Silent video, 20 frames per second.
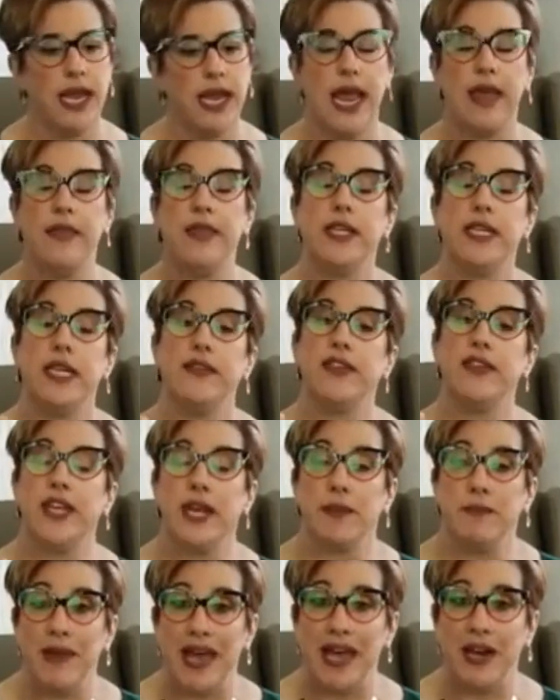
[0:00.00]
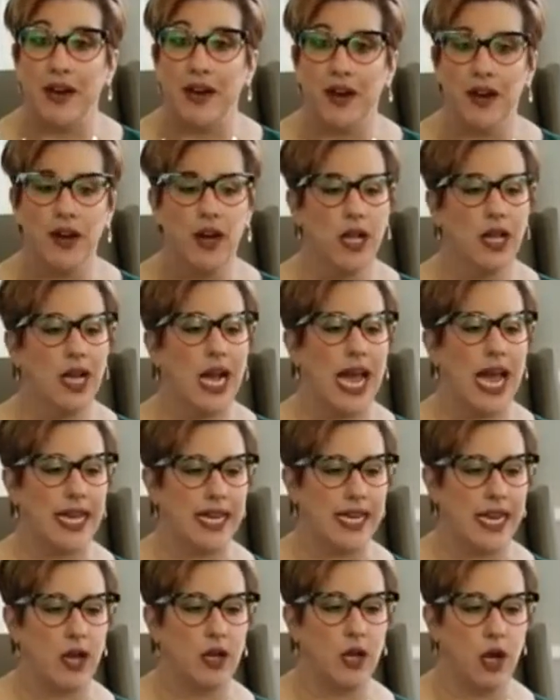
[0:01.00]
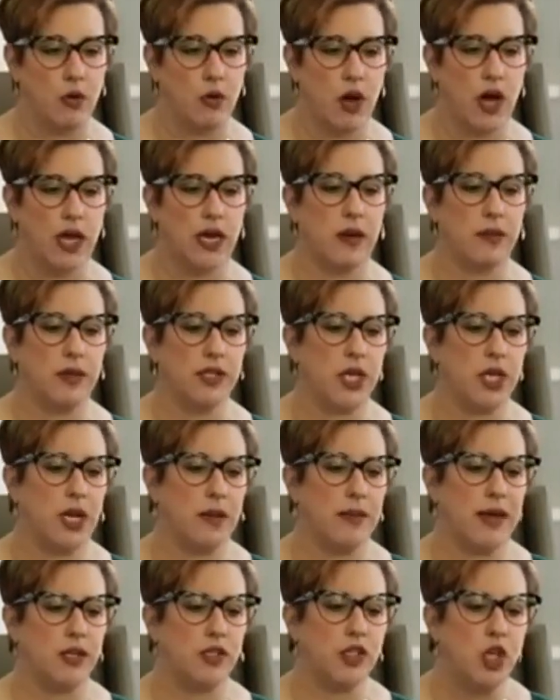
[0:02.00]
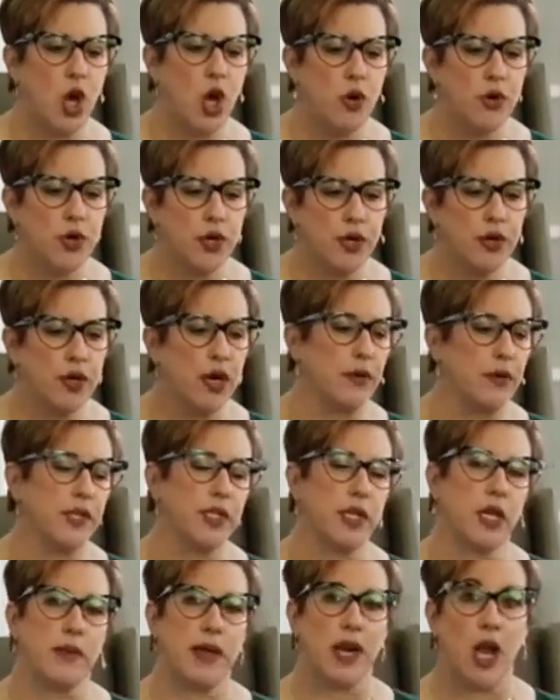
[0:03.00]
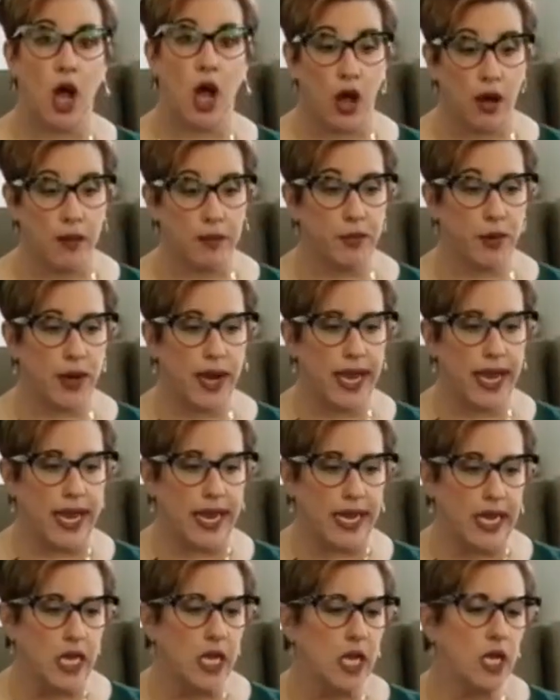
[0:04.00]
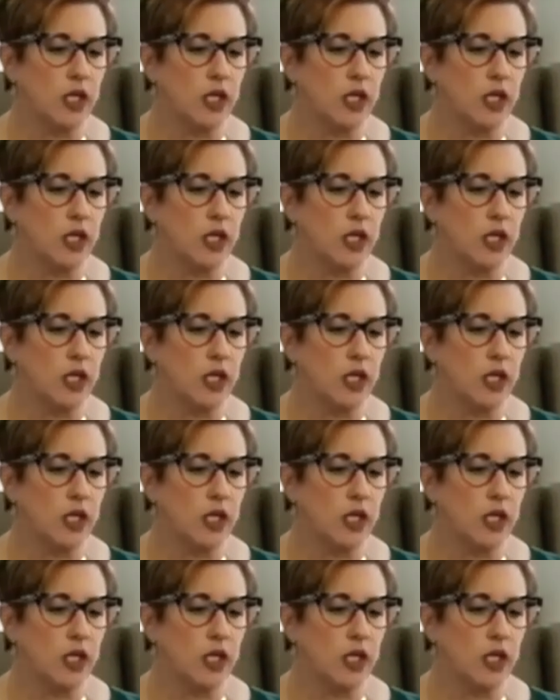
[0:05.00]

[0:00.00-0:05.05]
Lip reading: And then to even get better, I can now go on and I'm going to talk about toner, I'm going to talk about ombre,